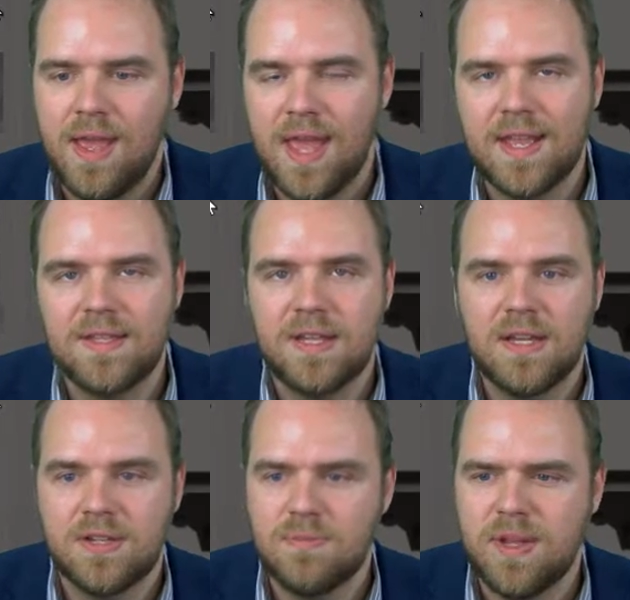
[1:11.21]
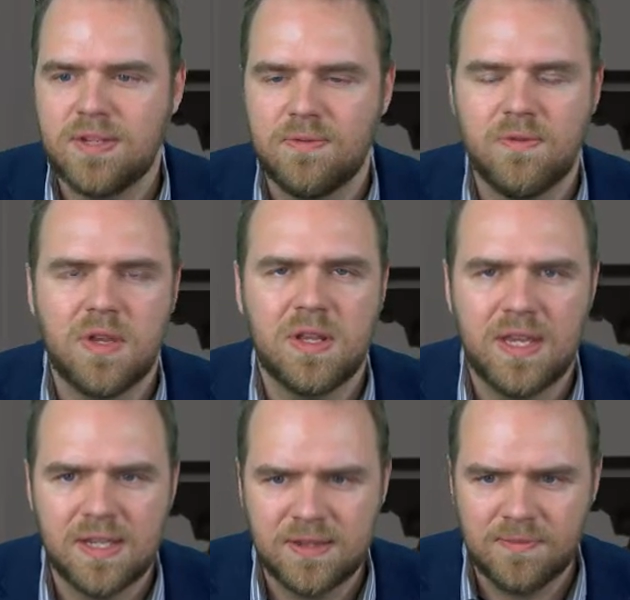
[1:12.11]
and it just makes it really
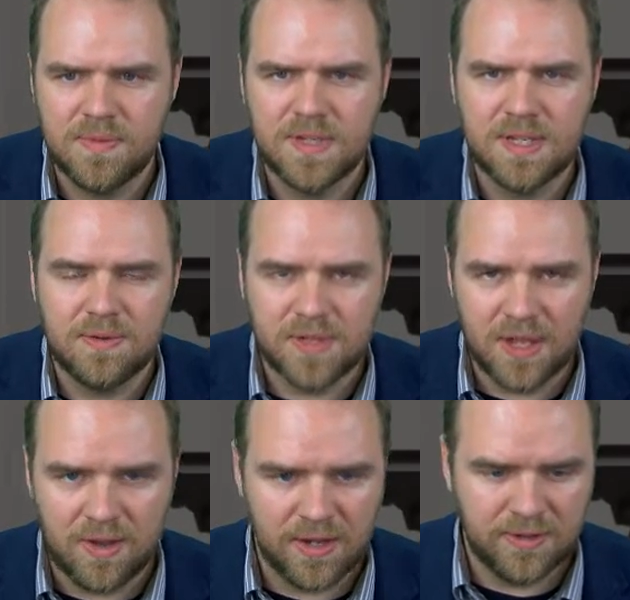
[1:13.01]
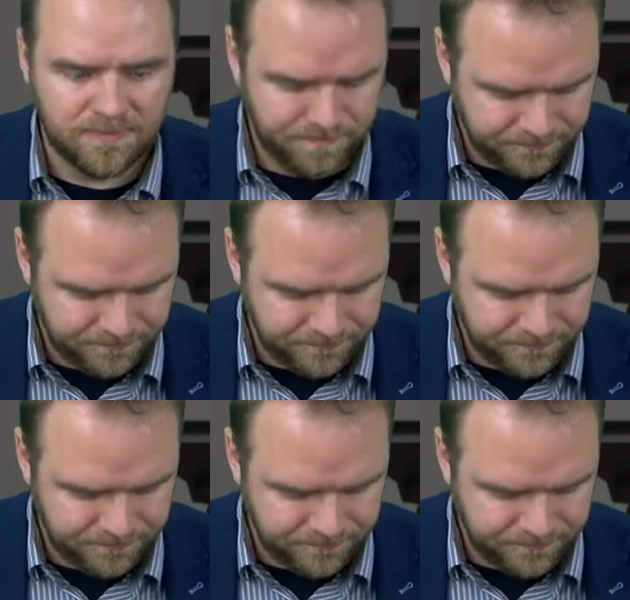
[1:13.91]
easy for me to see what's going on.